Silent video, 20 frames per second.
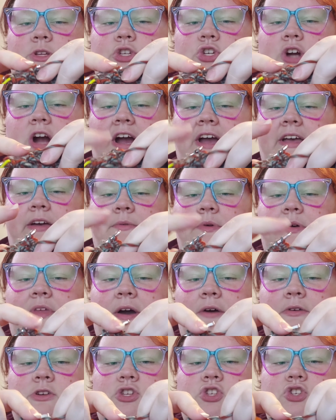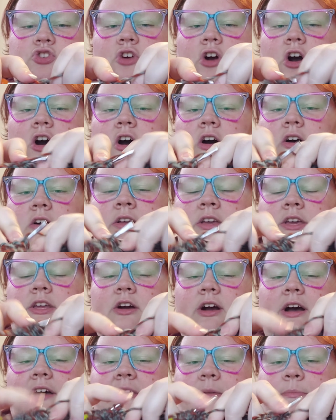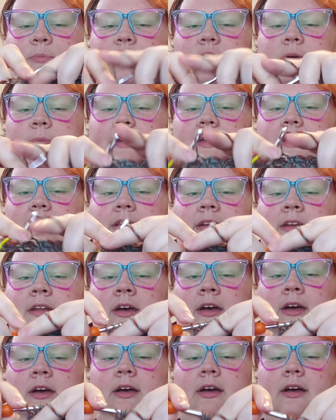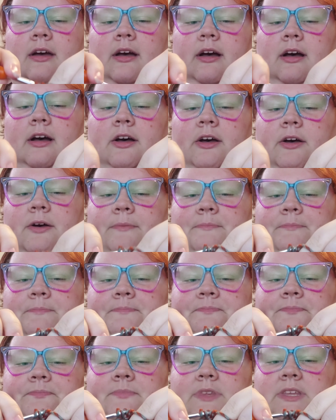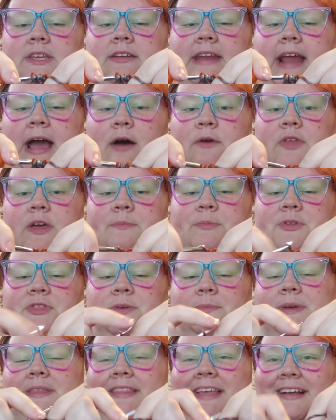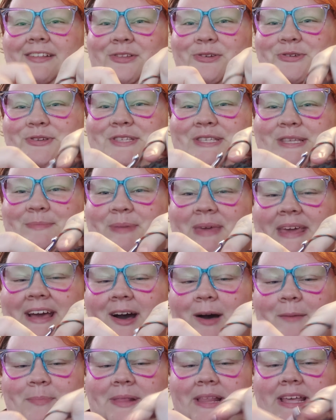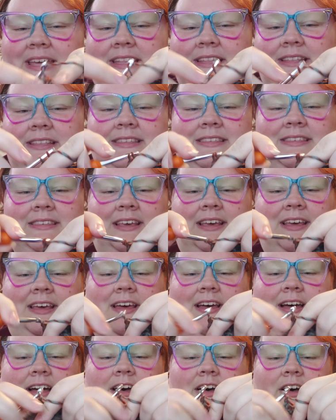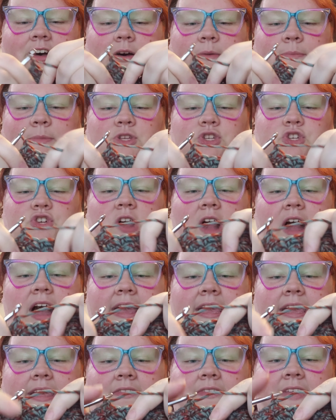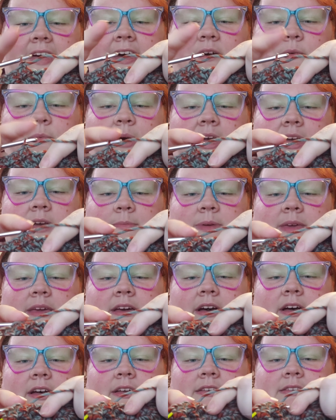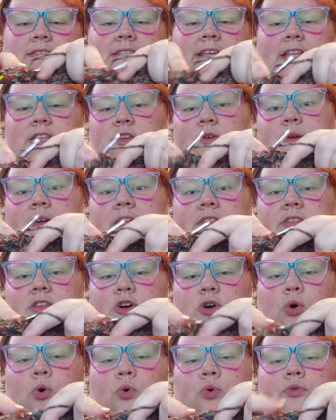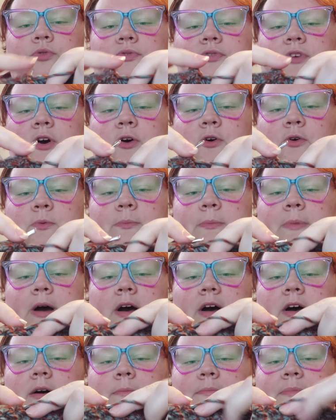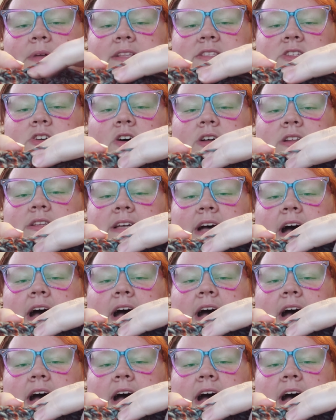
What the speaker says: try it without a straw. You know how they put them in, now they put them in like little sippy cup lids. Try it that way, because then you get the cold foam that's on